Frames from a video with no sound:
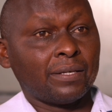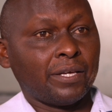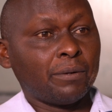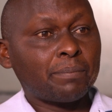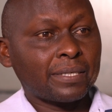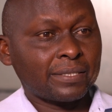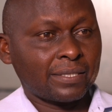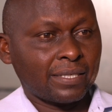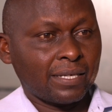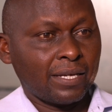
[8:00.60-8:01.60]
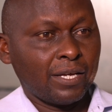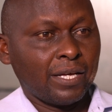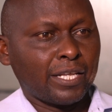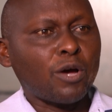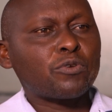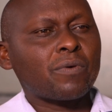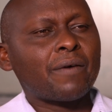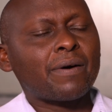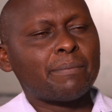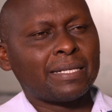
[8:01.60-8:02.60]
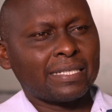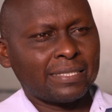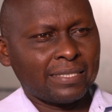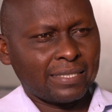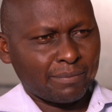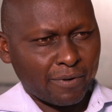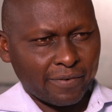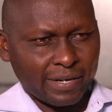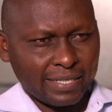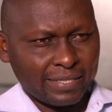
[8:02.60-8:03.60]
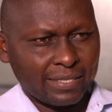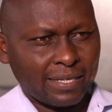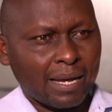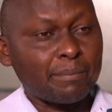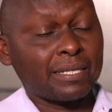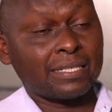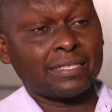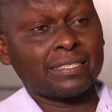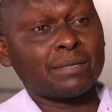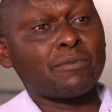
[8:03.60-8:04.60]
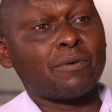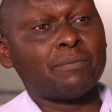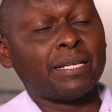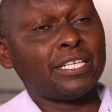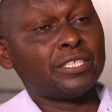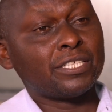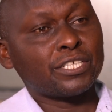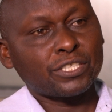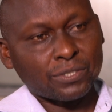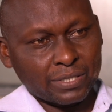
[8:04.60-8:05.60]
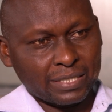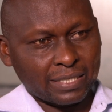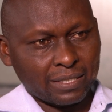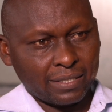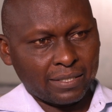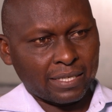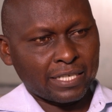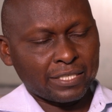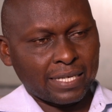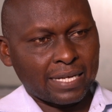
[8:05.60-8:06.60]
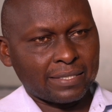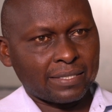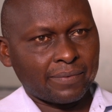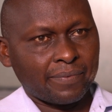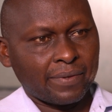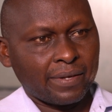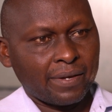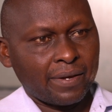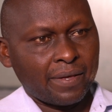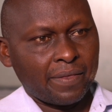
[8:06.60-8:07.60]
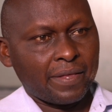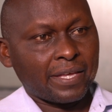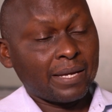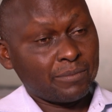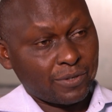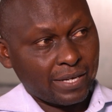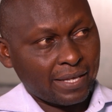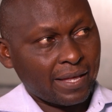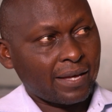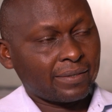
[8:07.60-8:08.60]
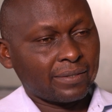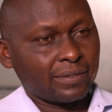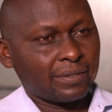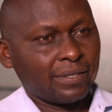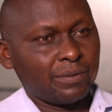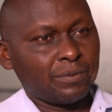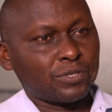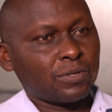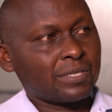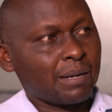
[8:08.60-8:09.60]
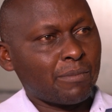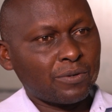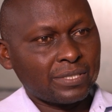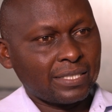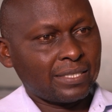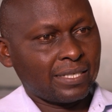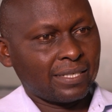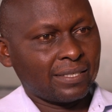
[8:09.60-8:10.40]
help us now to have a better system of grazing, a better system of managing resources in the rangelands. They came together, we talked about it,